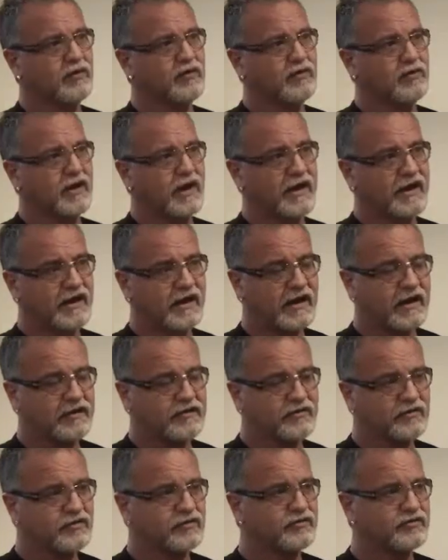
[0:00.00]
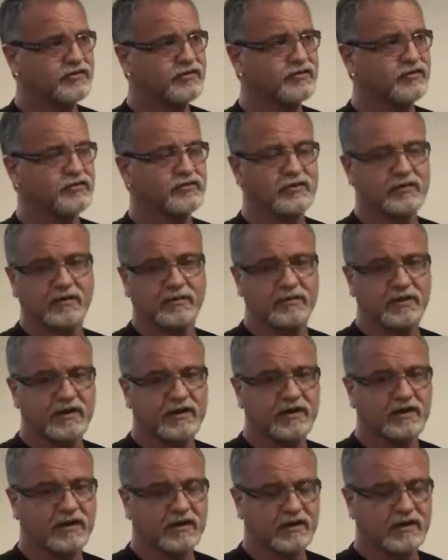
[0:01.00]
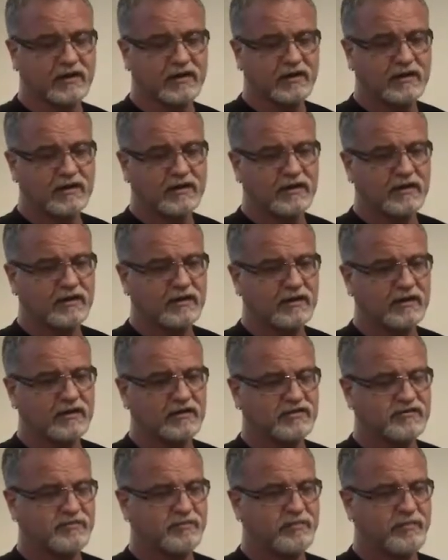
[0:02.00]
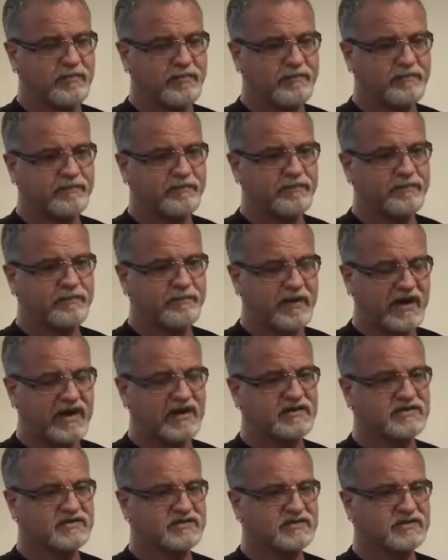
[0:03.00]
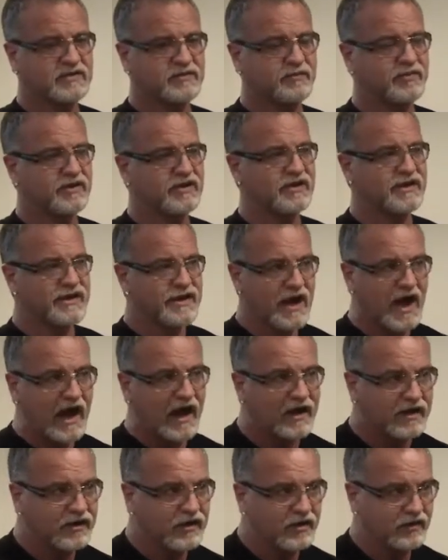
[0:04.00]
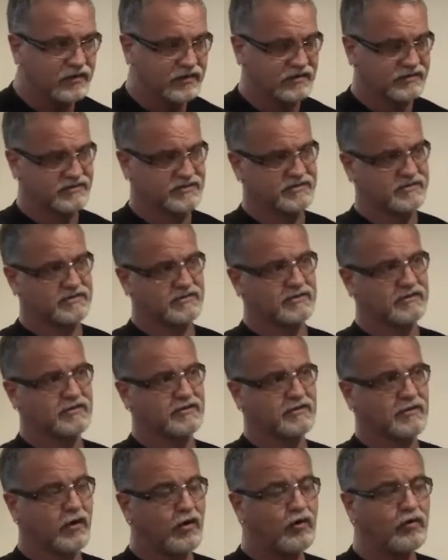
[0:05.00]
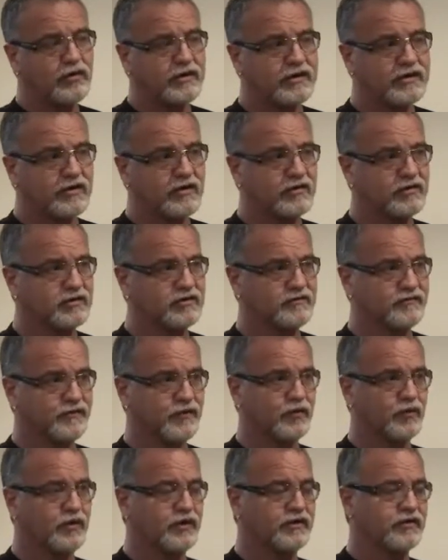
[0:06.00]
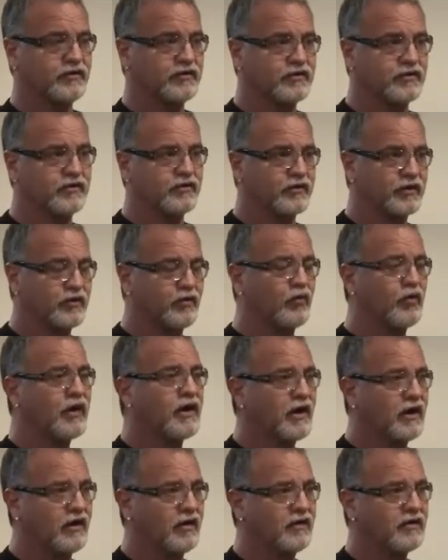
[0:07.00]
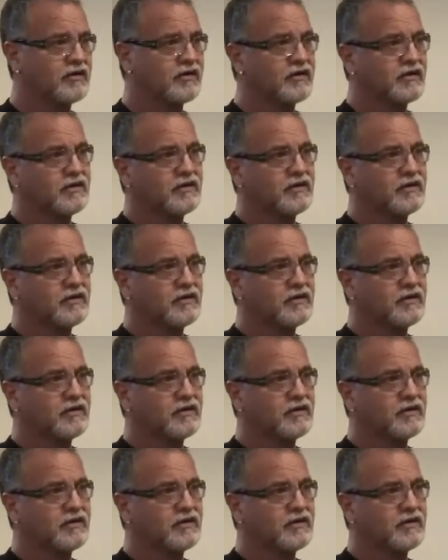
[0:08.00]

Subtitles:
Well, like I told you in the beginning, it's best to be not noticed, only noticed for what you're doing well.